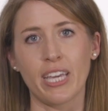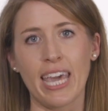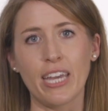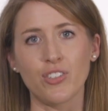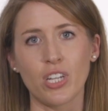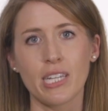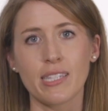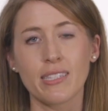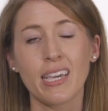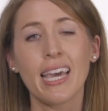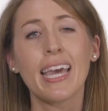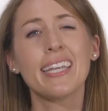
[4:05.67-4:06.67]
occasions.
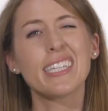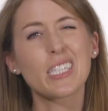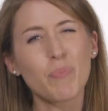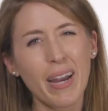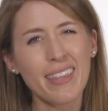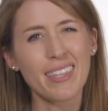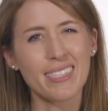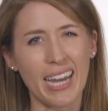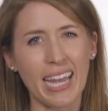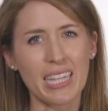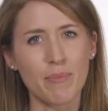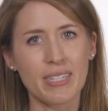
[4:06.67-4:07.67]
Despite the
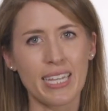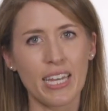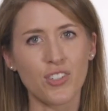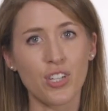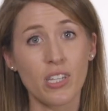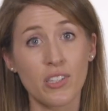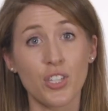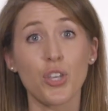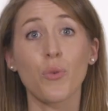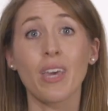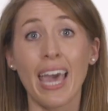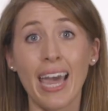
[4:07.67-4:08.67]
diet limitations,
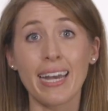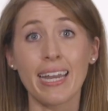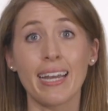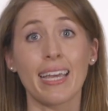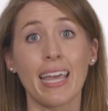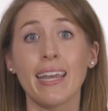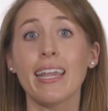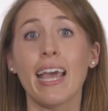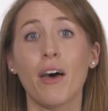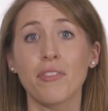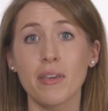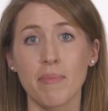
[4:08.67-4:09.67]
you can eat a
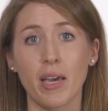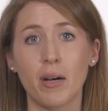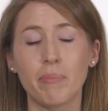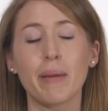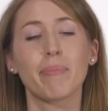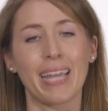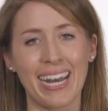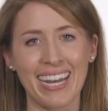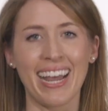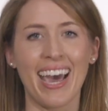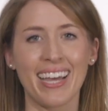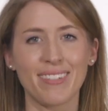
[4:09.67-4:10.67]
kidney-healthy meal by
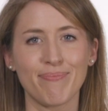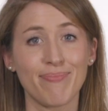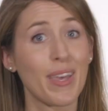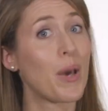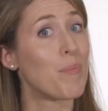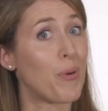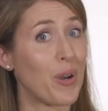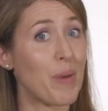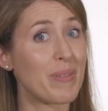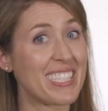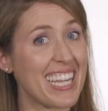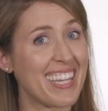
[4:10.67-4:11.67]
planning ahead. Bon
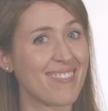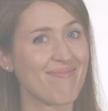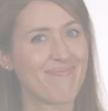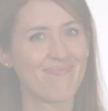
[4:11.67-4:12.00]
appetit!